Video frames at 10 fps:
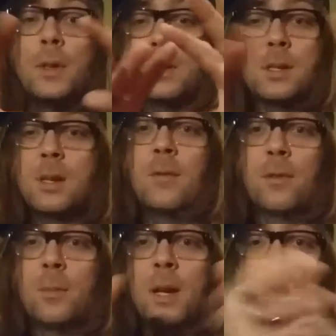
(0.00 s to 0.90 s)
This is it
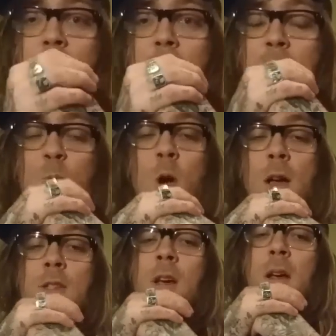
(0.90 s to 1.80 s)
for me, K-10X
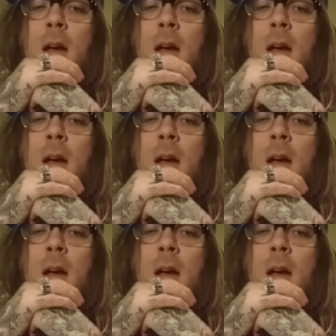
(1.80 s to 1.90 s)
wise.